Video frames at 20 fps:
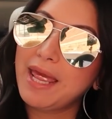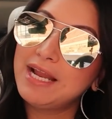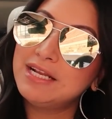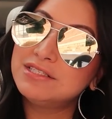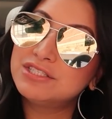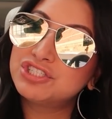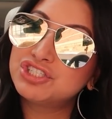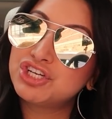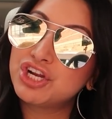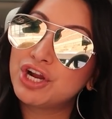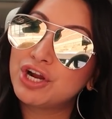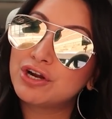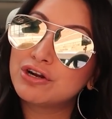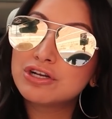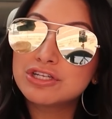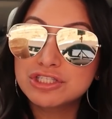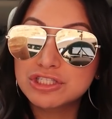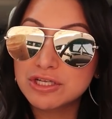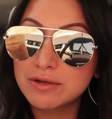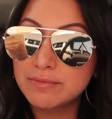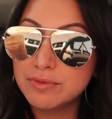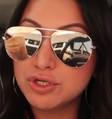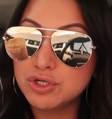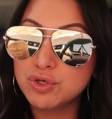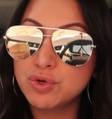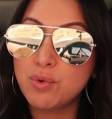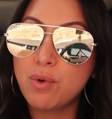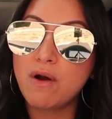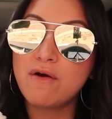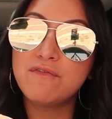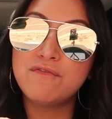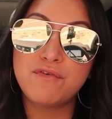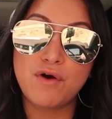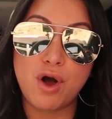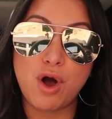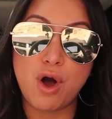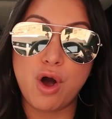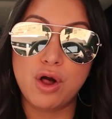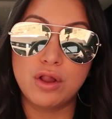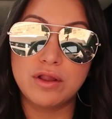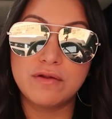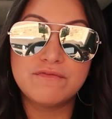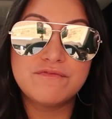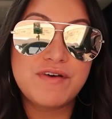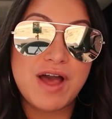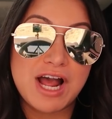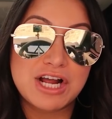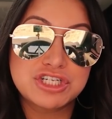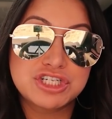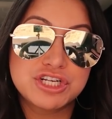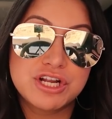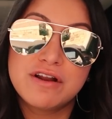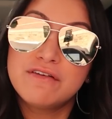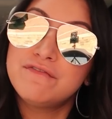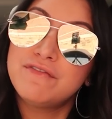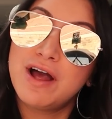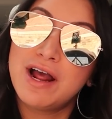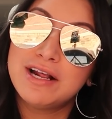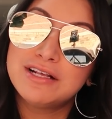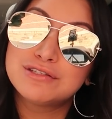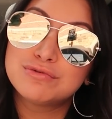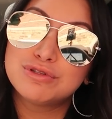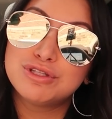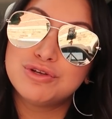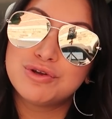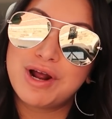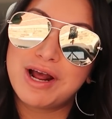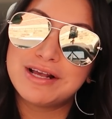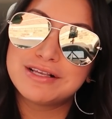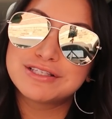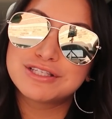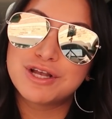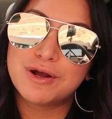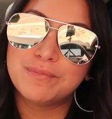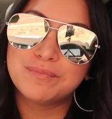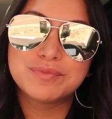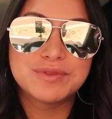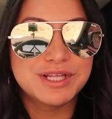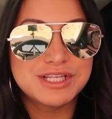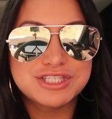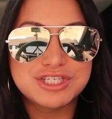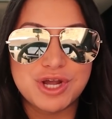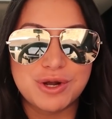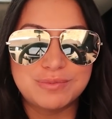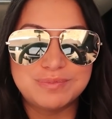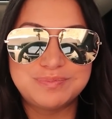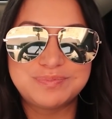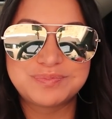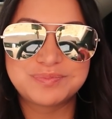And share some new fall fashion finds with you guys. So let's go.